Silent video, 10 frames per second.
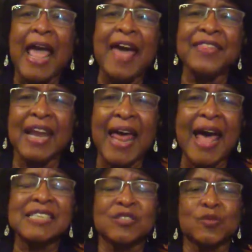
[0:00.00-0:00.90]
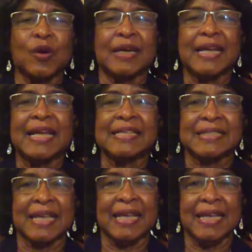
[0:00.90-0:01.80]
And the last one
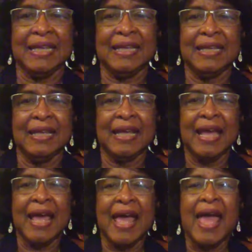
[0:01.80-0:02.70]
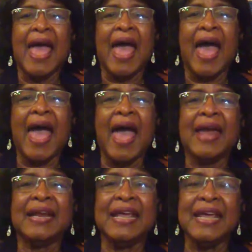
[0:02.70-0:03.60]
is E.
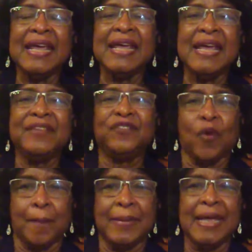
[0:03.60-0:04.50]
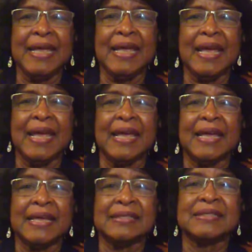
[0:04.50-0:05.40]
And E for me
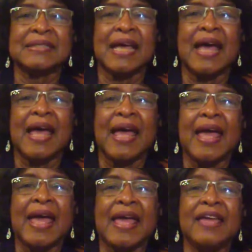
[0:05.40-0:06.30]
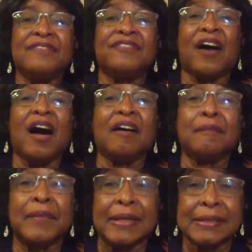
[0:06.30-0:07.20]
is
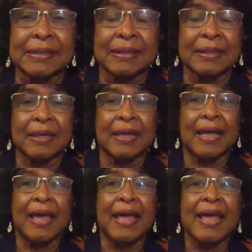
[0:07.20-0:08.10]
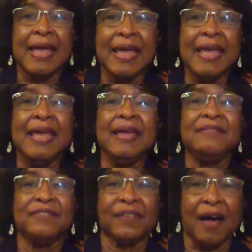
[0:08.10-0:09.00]
evolvement.
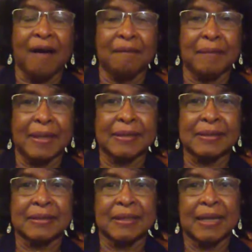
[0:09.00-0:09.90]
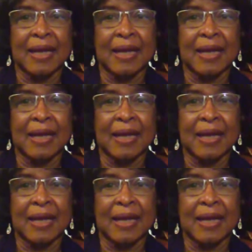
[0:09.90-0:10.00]
Evolvement.